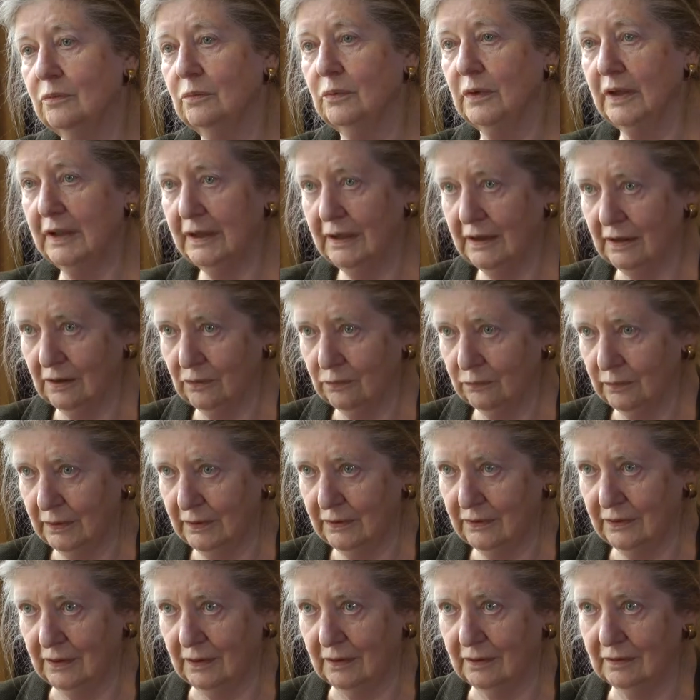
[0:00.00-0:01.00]
working
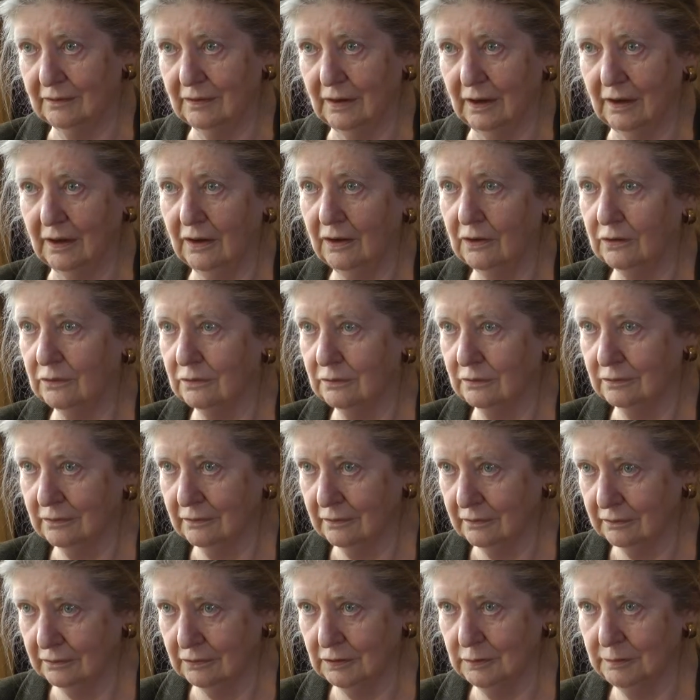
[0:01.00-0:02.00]
with a whole
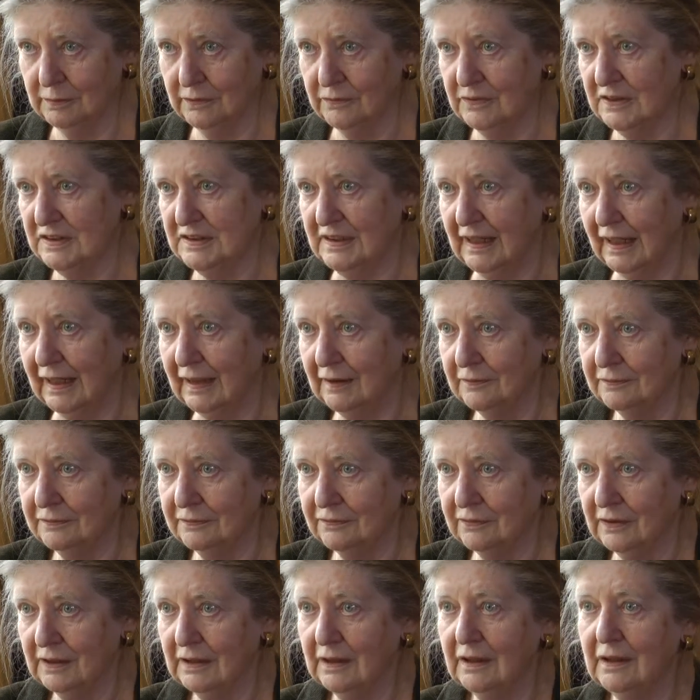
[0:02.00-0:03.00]
group of
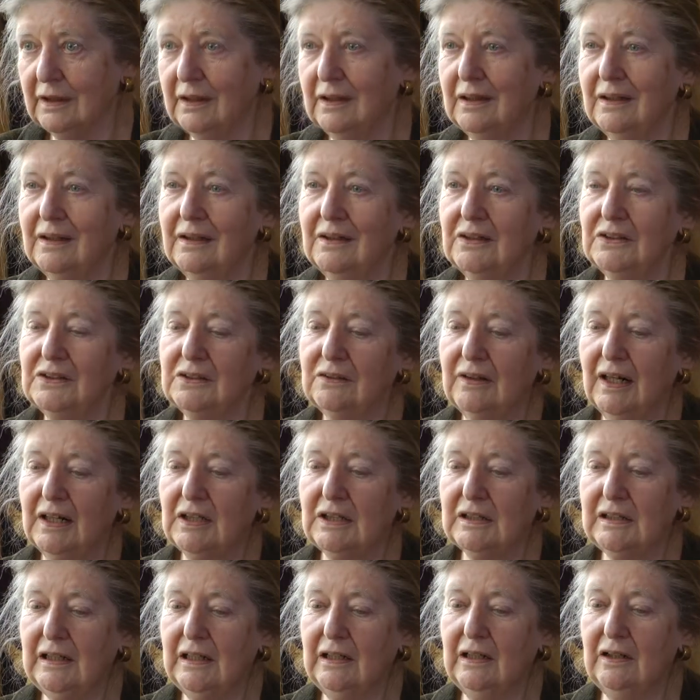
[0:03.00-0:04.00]
staff to
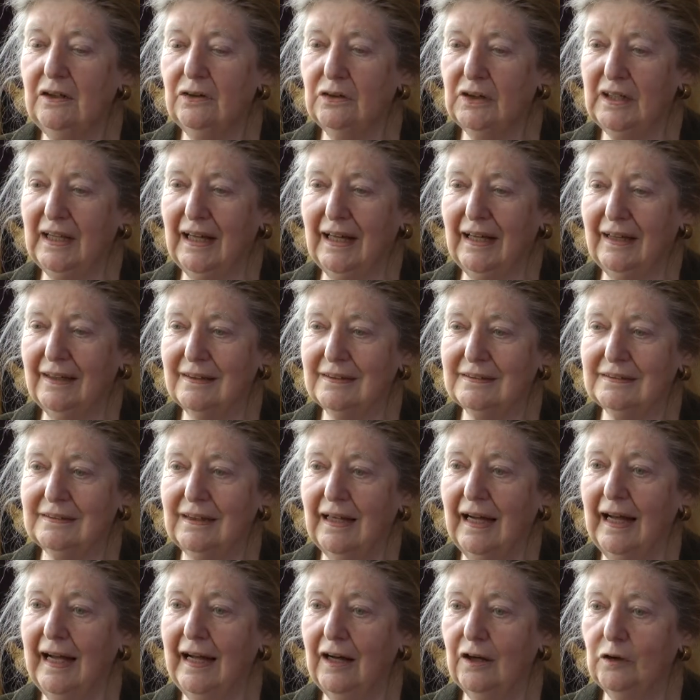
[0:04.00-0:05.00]
actually look at
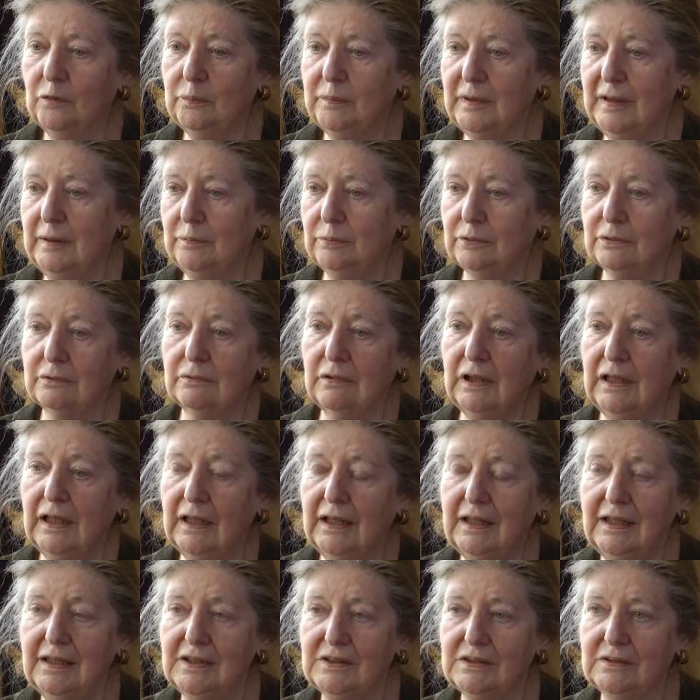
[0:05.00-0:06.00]
how people
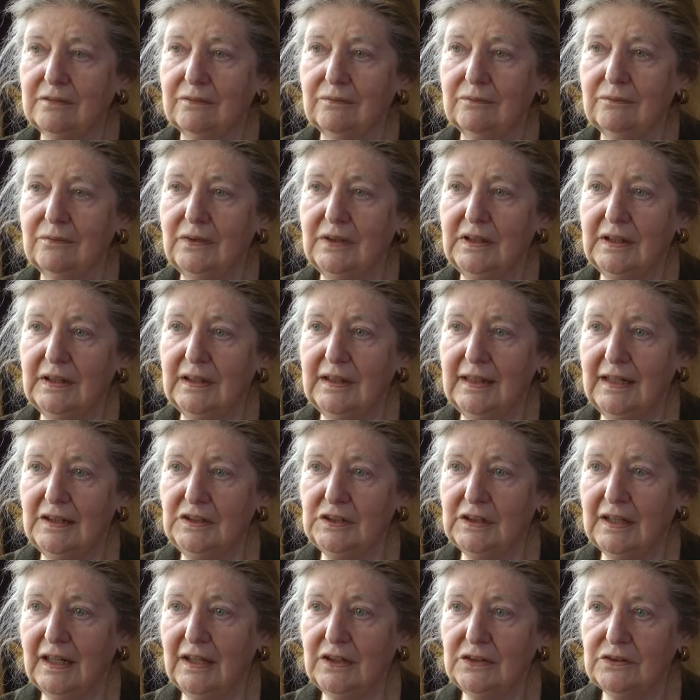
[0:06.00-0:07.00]
relate within an
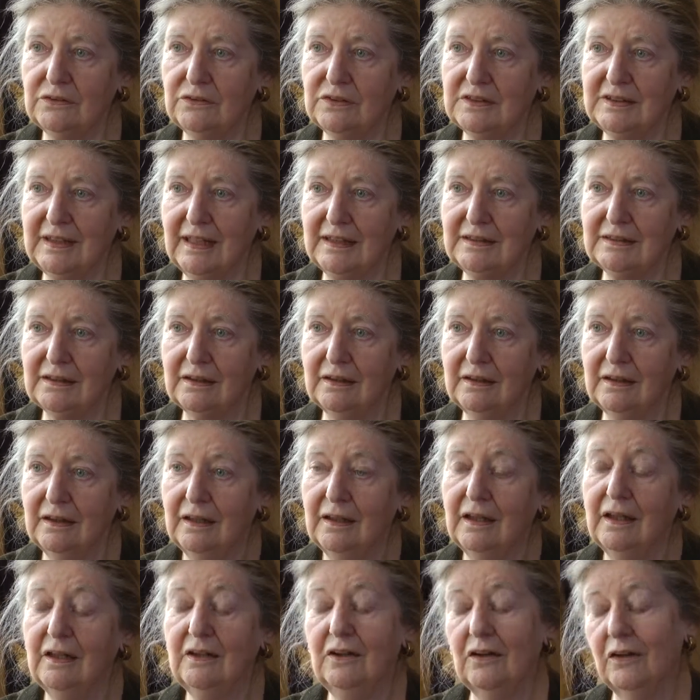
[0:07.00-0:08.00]
educational setting.
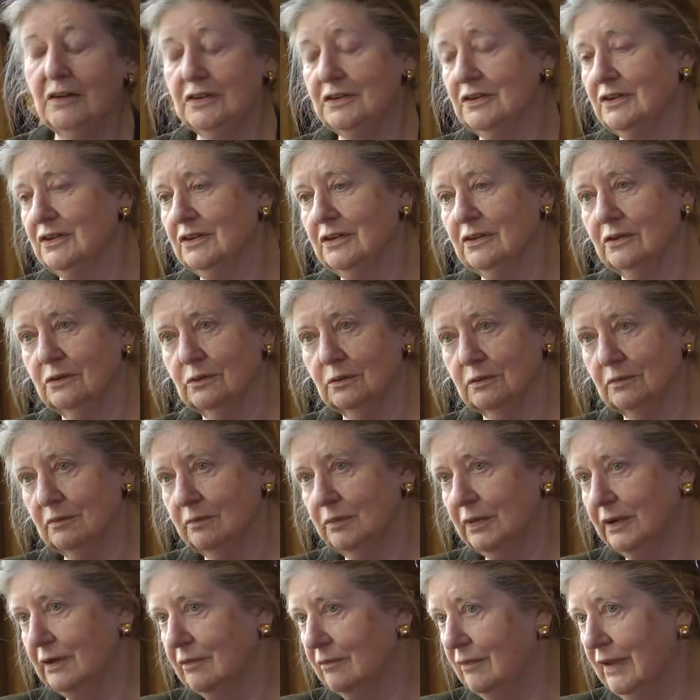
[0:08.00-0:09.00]
Not just school,
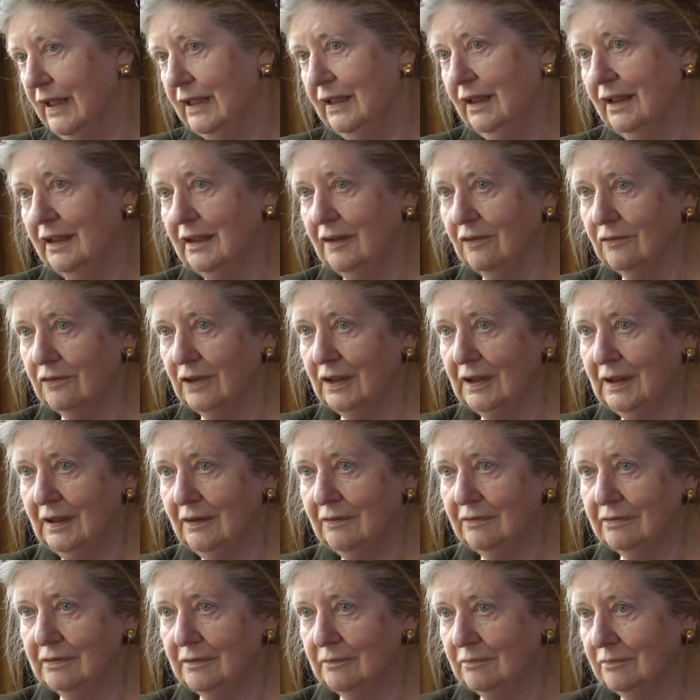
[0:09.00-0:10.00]
but anything really,
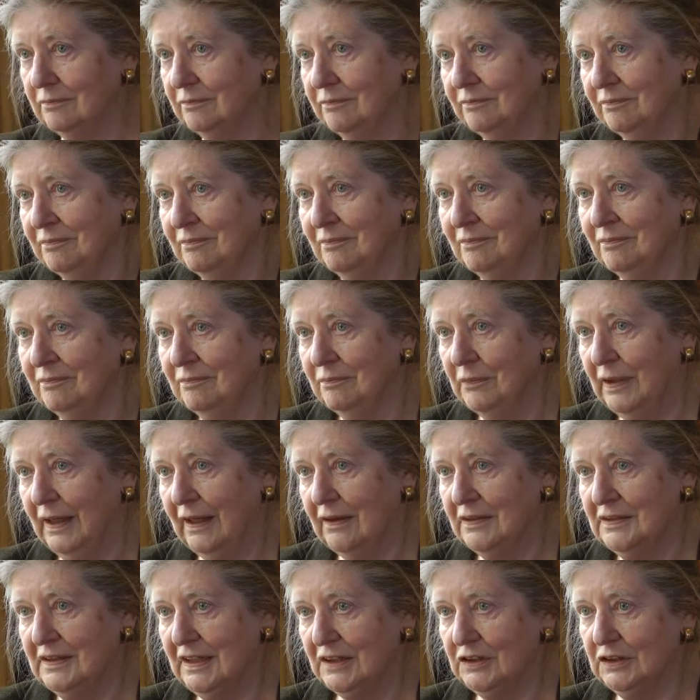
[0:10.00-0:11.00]
from
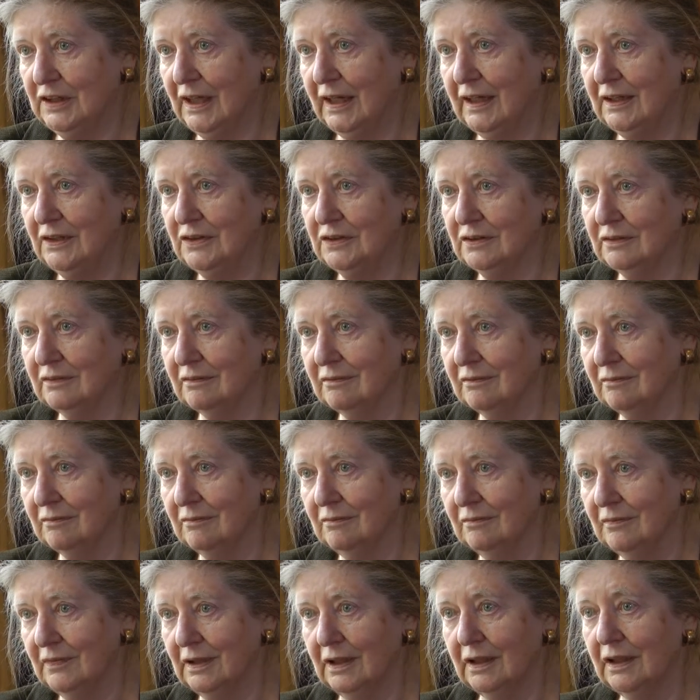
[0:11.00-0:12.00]
parent
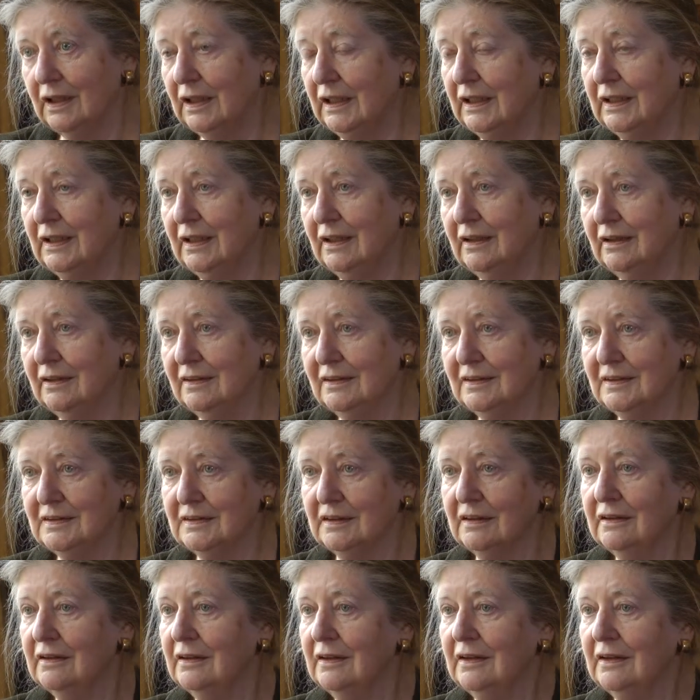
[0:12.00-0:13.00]
education, early years,